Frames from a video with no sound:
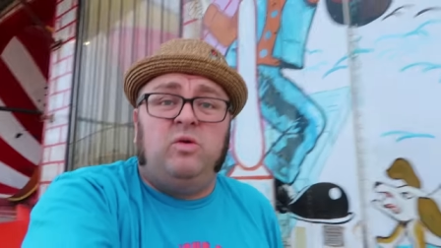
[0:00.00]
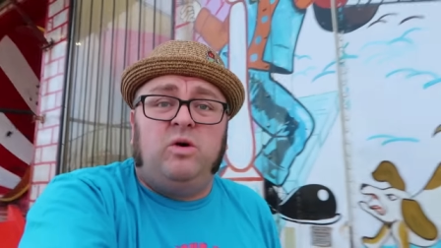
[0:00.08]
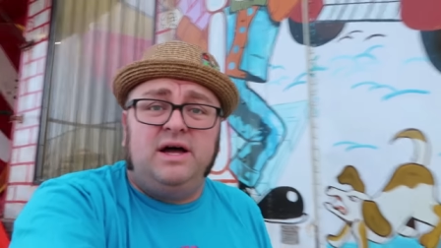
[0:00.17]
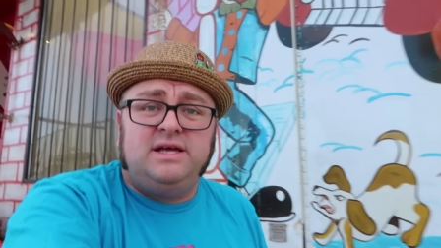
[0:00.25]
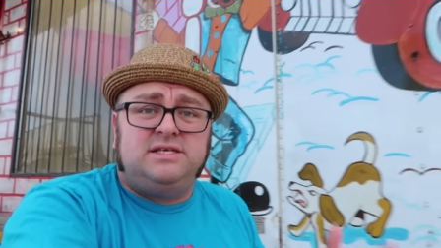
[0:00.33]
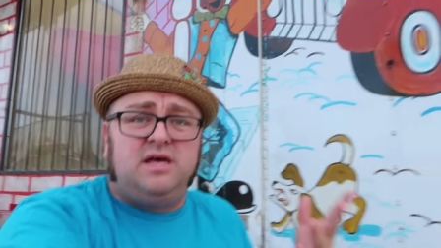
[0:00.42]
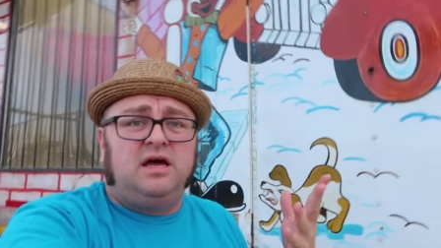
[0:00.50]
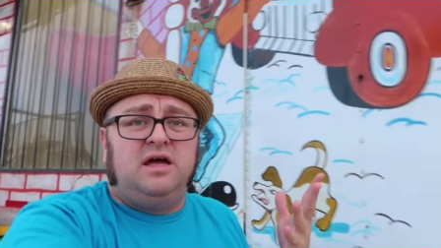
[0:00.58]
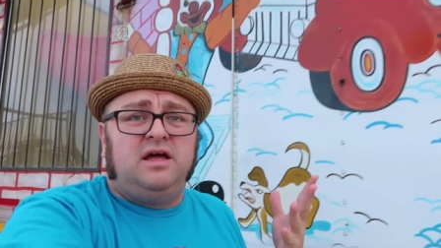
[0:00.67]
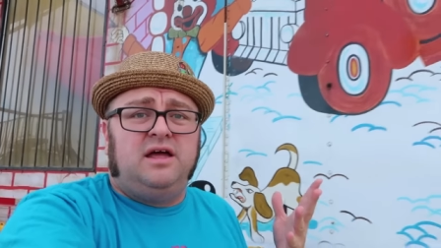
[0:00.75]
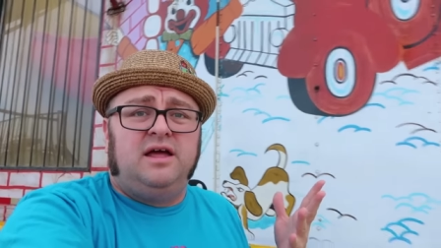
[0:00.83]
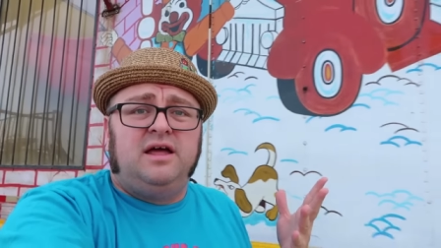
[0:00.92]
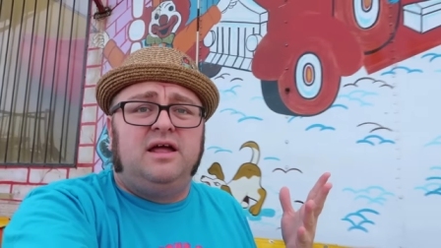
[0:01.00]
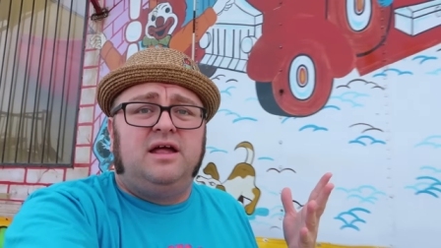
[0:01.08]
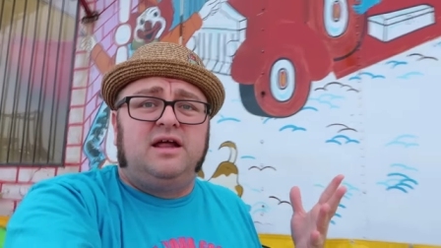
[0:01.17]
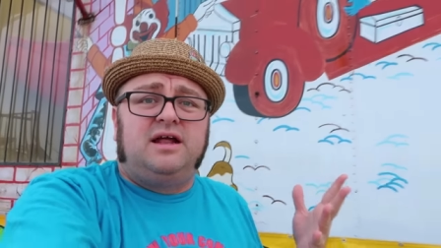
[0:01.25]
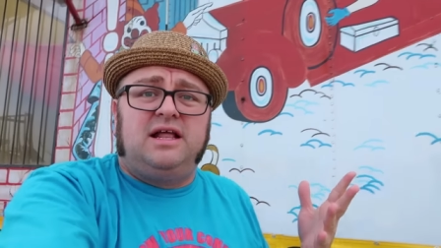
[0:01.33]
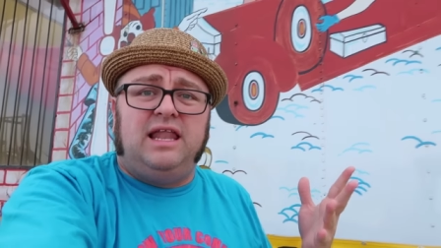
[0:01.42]
that was
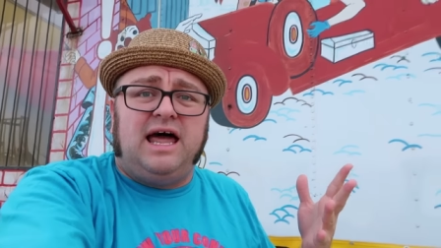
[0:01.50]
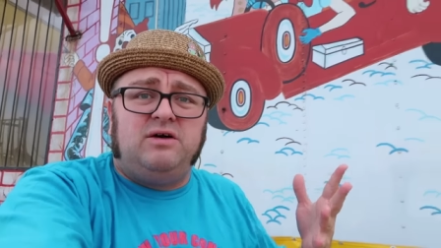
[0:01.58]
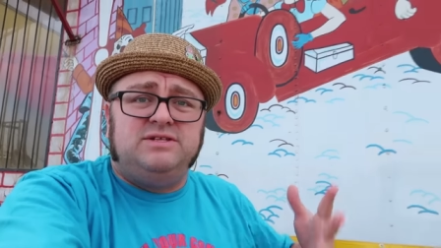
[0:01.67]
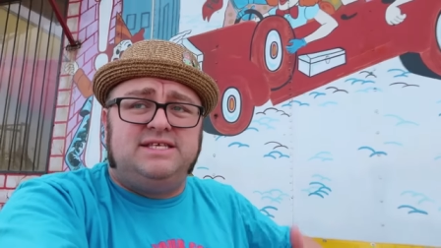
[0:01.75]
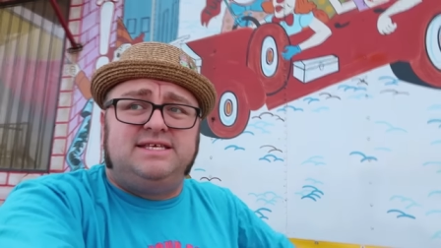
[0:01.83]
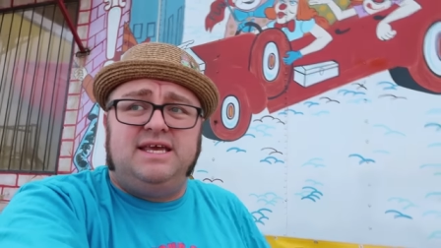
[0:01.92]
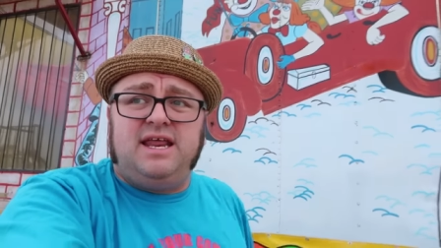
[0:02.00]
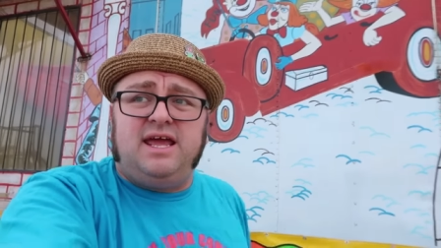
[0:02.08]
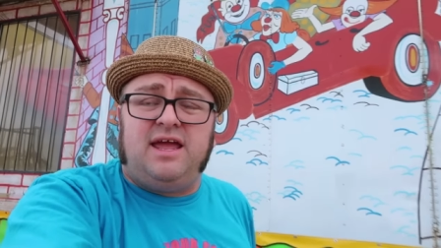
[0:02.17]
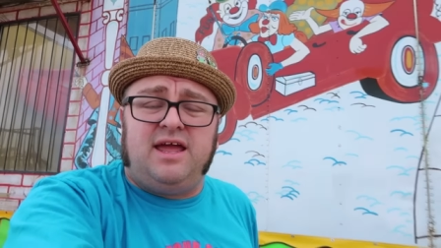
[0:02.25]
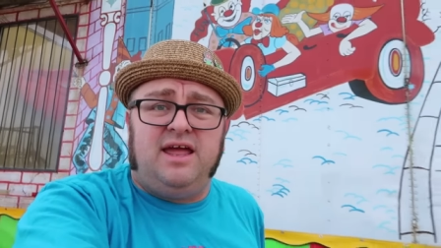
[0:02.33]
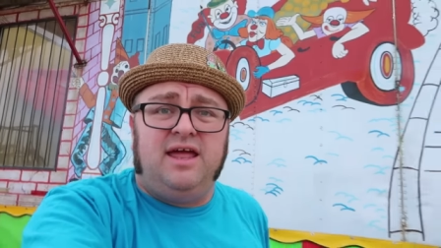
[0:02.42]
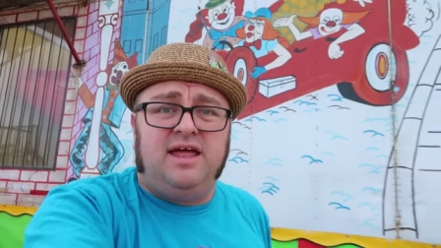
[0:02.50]
Clown City.